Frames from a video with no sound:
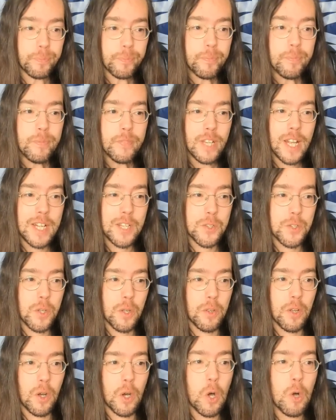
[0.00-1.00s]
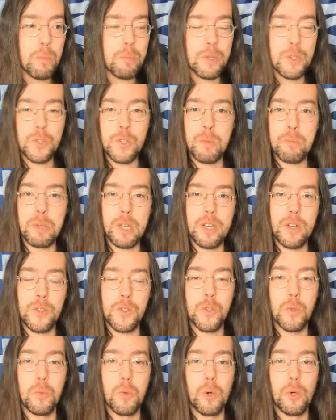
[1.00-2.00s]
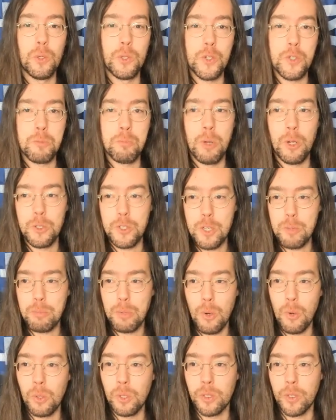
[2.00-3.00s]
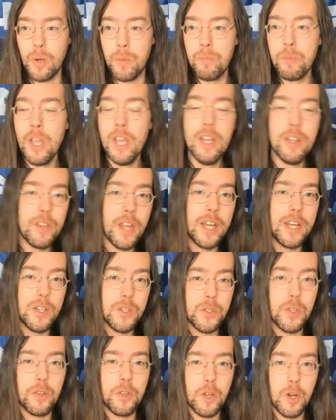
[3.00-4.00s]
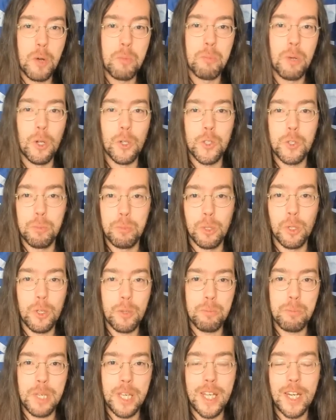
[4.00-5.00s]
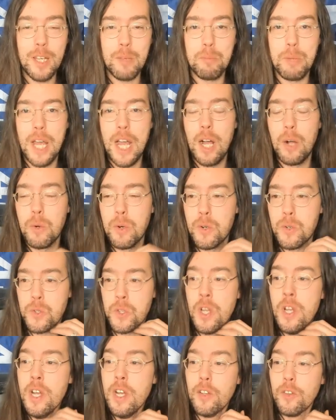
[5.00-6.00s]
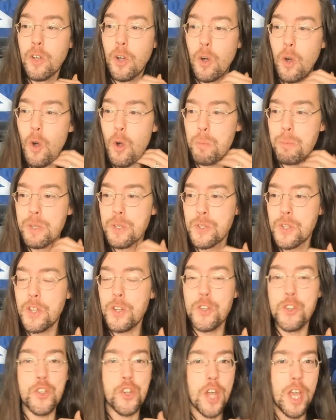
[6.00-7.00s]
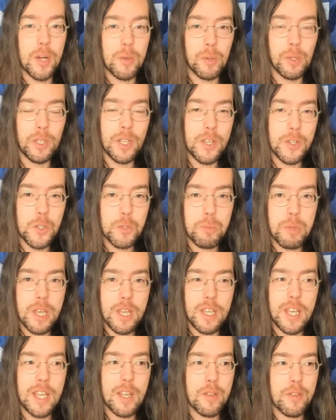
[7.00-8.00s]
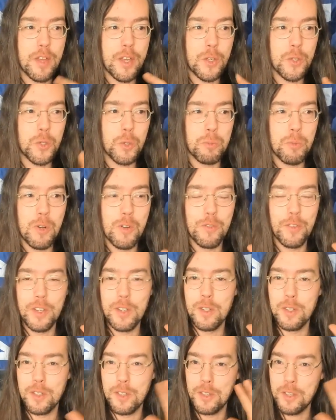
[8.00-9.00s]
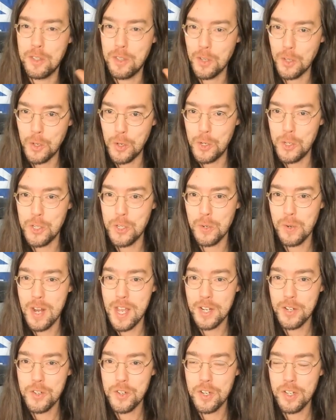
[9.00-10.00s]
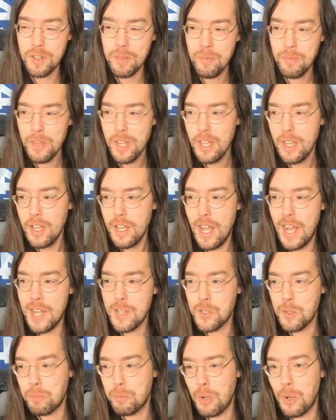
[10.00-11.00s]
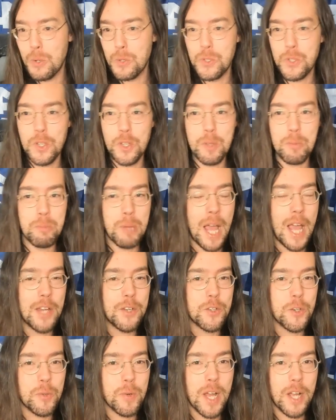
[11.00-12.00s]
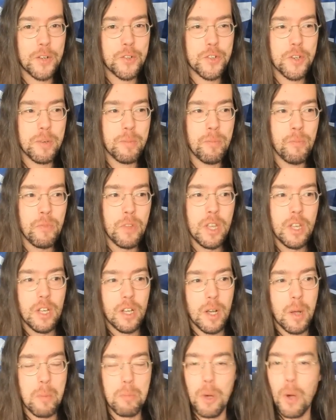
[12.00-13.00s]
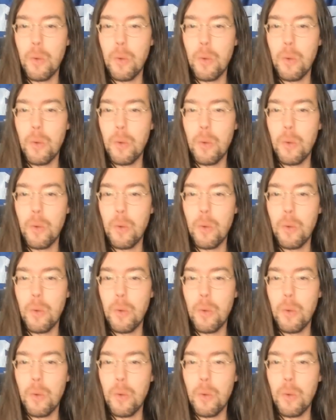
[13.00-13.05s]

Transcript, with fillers: And so the hope is that because the world is multipolar, that is that there are multiple competing powers, the hope is that generally speaking, things will move in the good direction as opposed to the bad direction but we're